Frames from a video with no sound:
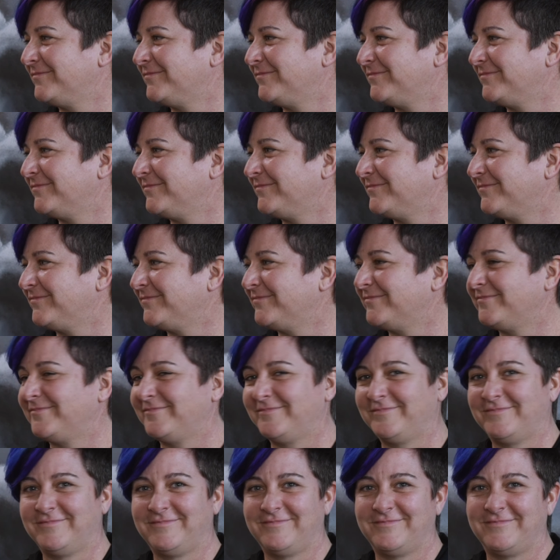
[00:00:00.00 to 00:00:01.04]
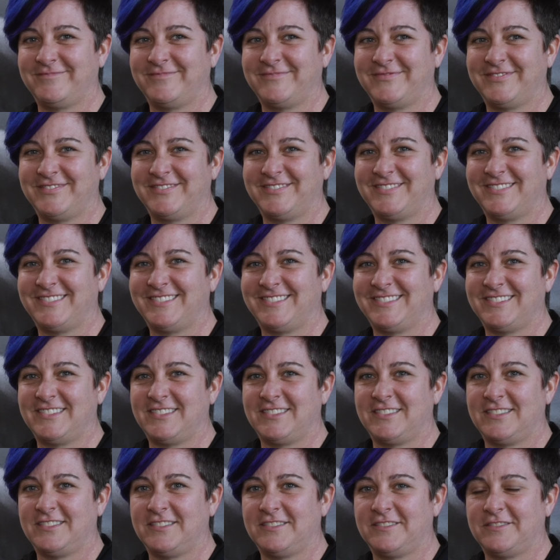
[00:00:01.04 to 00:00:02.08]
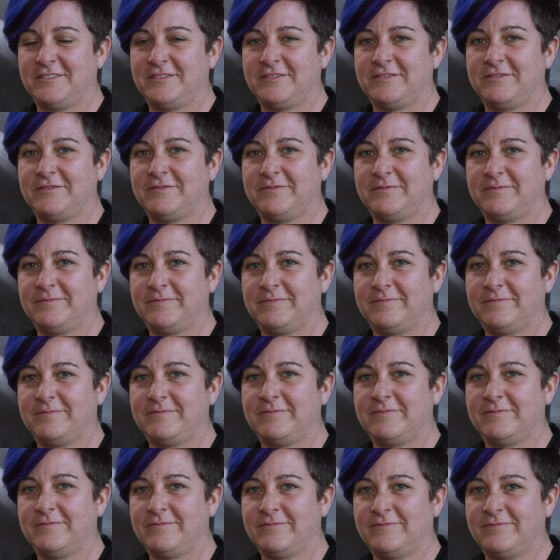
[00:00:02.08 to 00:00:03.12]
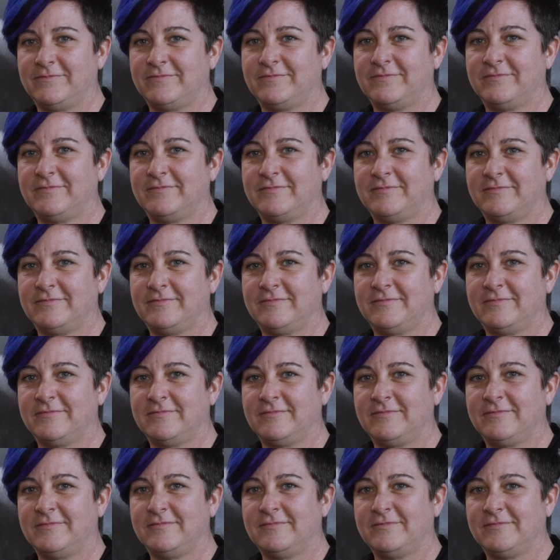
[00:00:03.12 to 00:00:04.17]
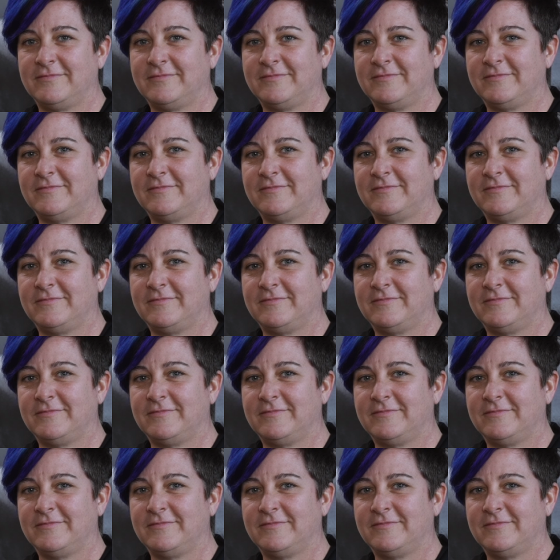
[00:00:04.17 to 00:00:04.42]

(silent)